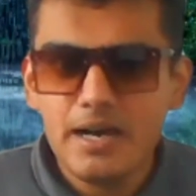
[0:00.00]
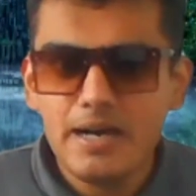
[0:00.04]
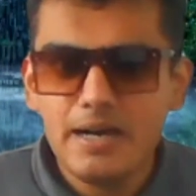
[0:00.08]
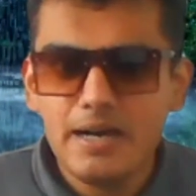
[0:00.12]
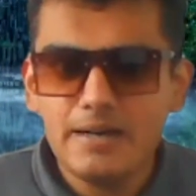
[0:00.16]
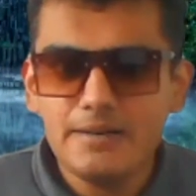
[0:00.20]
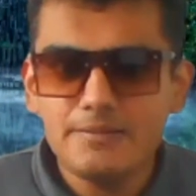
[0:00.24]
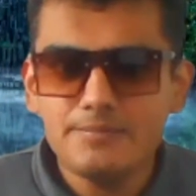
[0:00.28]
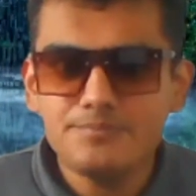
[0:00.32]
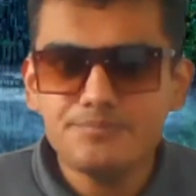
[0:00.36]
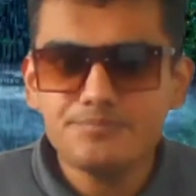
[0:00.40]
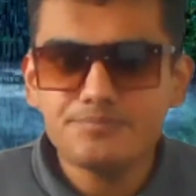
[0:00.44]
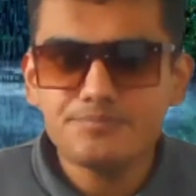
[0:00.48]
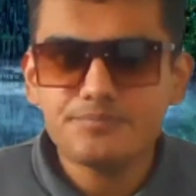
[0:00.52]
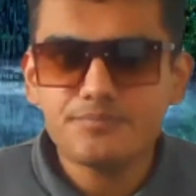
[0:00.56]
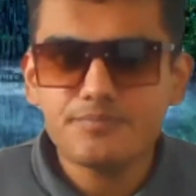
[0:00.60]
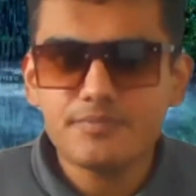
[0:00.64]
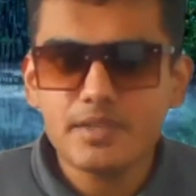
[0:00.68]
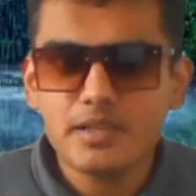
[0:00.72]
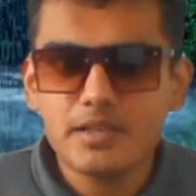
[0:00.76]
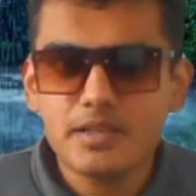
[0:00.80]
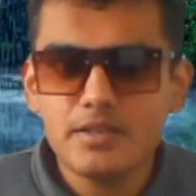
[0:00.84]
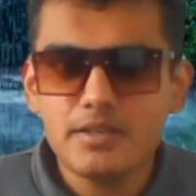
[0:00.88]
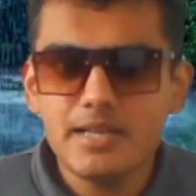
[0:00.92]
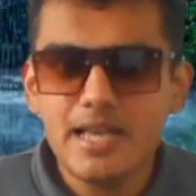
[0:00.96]
Um,
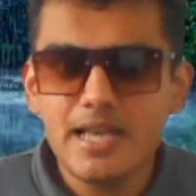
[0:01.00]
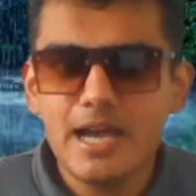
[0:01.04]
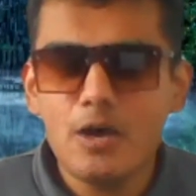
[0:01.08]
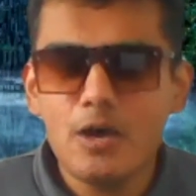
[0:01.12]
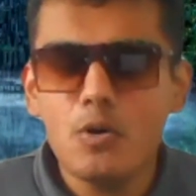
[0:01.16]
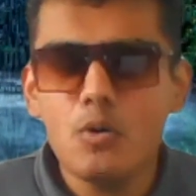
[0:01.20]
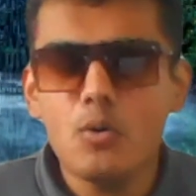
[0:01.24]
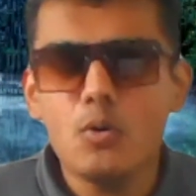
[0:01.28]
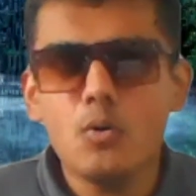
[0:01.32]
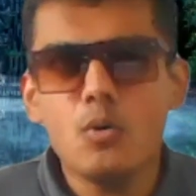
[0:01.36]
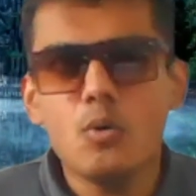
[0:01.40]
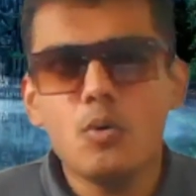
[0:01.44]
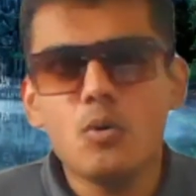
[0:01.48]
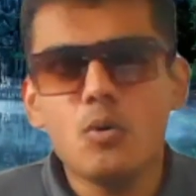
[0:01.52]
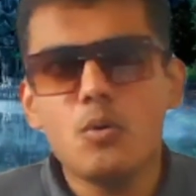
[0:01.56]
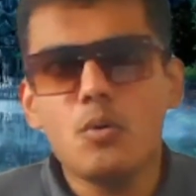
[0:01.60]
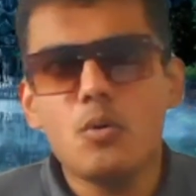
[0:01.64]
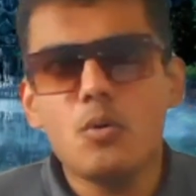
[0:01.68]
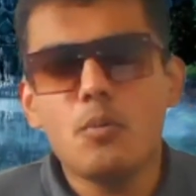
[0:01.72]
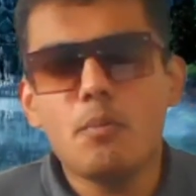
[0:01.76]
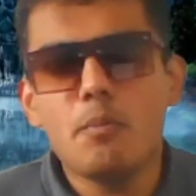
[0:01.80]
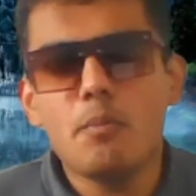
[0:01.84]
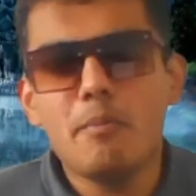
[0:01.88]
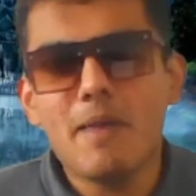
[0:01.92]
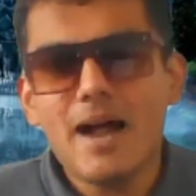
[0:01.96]
Now,
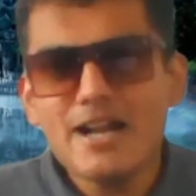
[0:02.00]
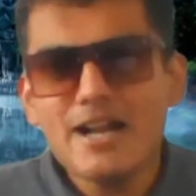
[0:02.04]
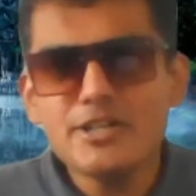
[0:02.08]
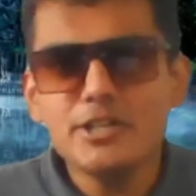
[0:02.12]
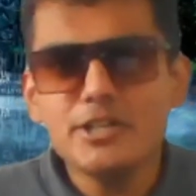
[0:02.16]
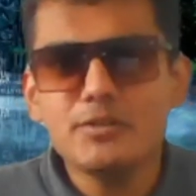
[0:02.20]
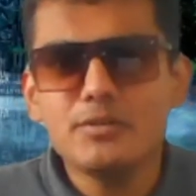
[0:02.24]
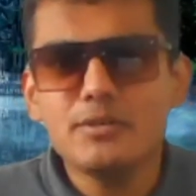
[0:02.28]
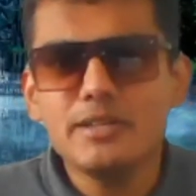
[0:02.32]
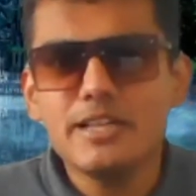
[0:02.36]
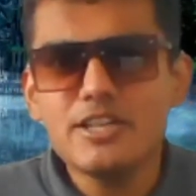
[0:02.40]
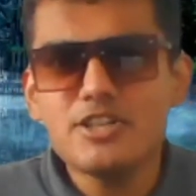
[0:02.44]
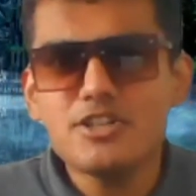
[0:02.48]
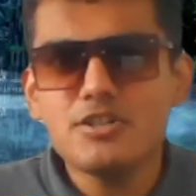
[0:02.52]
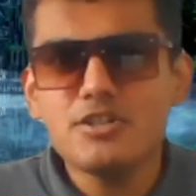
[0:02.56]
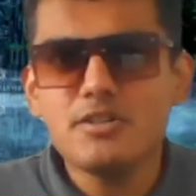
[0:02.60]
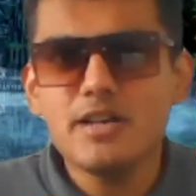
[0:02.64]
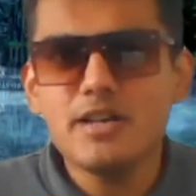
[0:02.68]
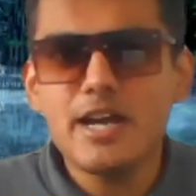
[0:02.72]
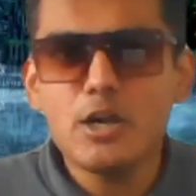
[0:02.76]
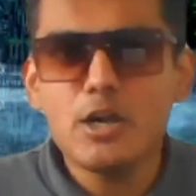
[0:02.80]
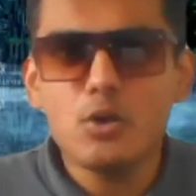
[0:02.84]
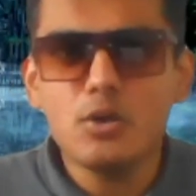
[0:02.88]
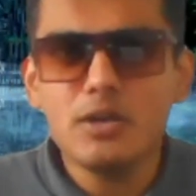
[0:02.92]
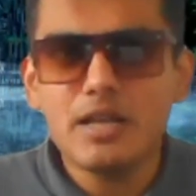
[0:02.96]

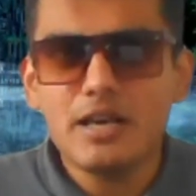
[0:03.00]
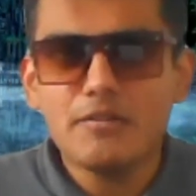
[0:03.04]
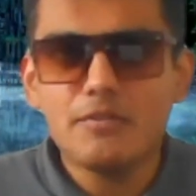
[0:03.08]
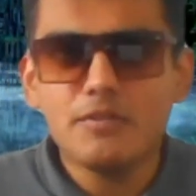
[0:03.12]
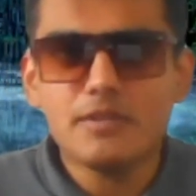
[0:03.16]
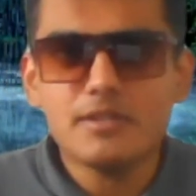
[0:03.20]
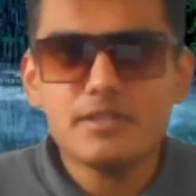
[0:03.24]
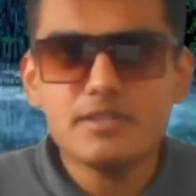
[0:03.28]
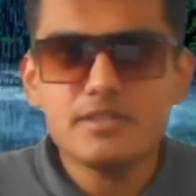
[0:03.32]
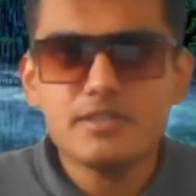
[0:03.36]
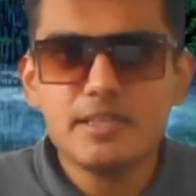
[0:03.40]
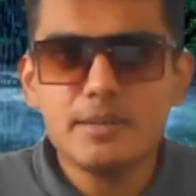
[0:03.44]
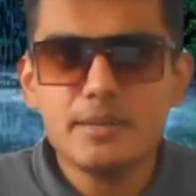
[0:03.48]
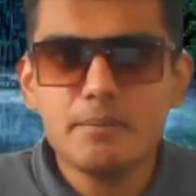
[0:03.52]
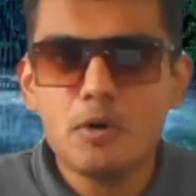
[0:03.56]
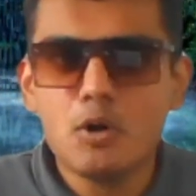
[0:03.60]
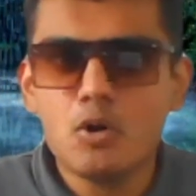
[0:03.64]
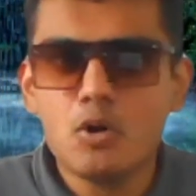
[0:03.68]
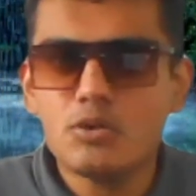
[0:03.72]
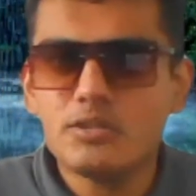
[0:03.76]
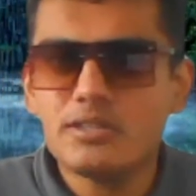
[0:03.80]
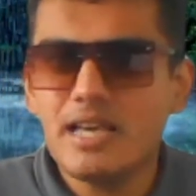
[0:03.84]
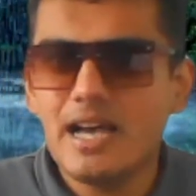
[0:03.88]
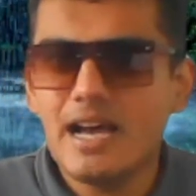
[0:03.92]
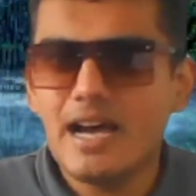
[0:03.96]
matriculation and O levels, they
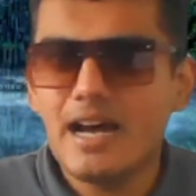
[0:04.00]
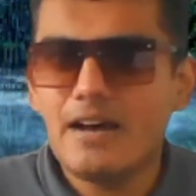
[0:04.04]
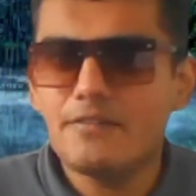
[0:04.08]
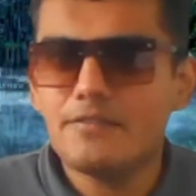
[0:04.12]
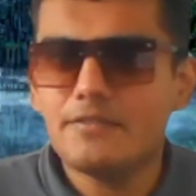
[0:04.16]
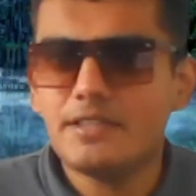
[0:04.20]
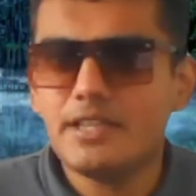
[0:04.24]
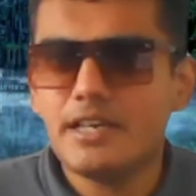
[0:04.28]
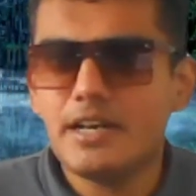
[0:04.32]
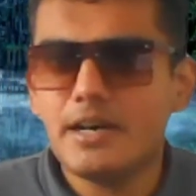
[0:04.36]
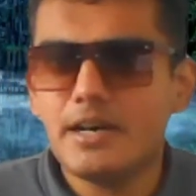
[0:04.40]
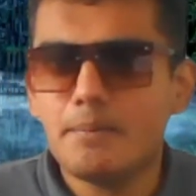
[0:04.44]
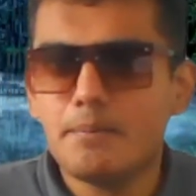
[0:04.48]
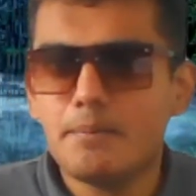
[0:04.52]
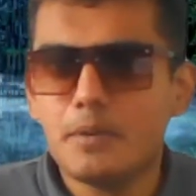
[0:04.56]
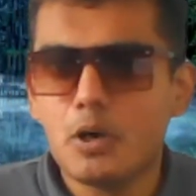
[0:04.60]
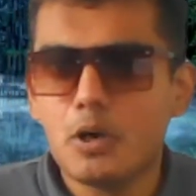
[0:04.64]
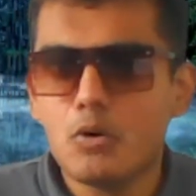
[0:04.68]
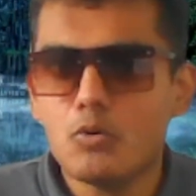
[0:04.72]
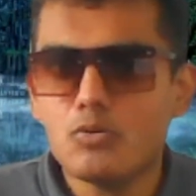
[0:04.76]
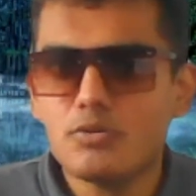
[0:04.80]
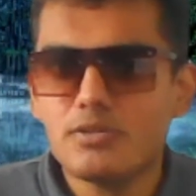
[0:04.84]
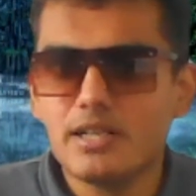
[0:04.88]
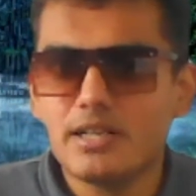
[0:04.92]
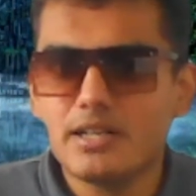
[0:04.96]
both have their
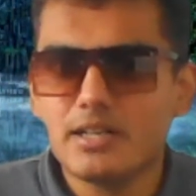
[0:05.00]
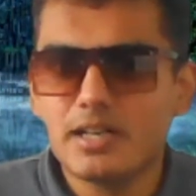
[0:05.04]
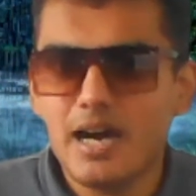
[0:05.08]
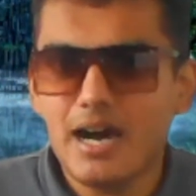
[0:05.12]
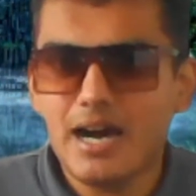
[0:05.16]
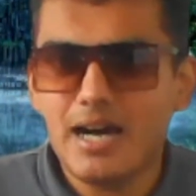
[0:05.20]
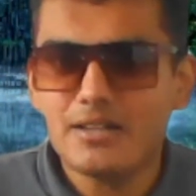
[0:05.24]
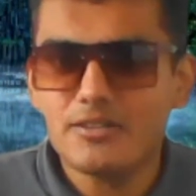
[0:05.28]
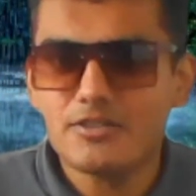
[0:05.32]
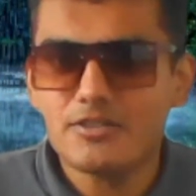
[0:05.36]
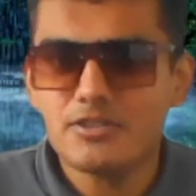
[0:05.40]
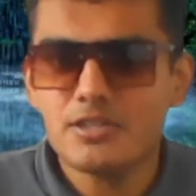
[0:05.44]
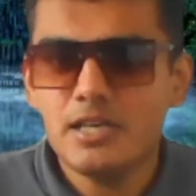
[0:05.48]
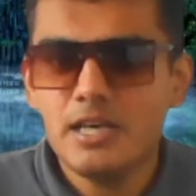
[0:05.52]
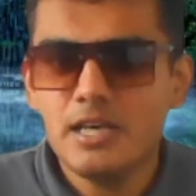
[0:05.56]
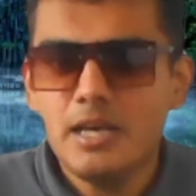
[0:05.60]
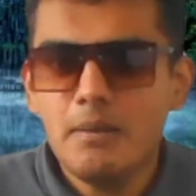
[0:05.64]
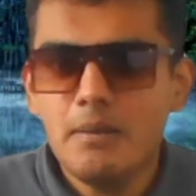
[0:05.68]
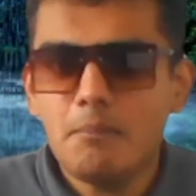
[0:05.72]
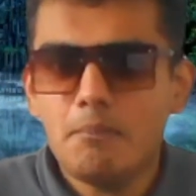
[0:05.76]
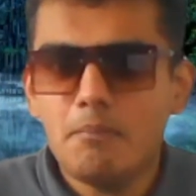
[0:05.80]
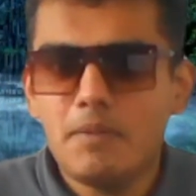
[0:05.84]
pros and cons,